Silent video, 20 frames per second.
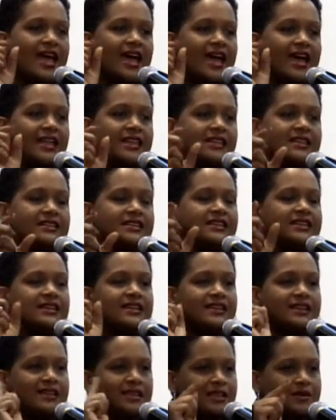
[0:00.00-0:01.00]
and it
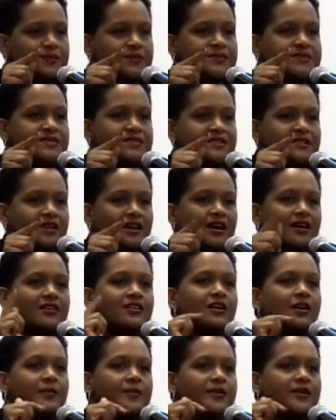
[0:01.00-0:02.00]
keeps a
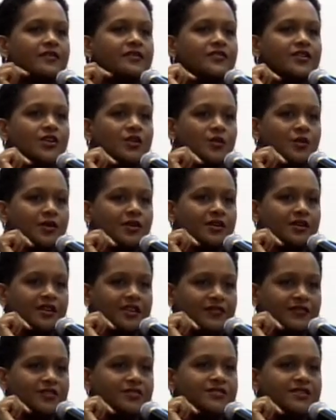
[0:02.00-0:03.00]
copy of your work
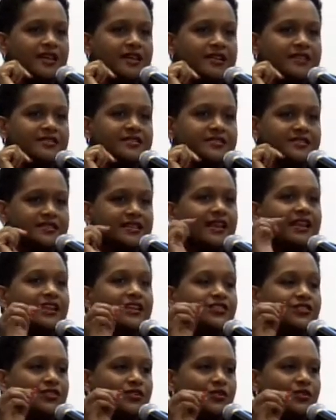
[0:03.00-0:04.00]
if you tell
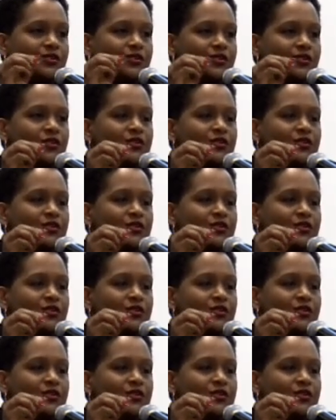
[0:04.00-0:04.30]
it to,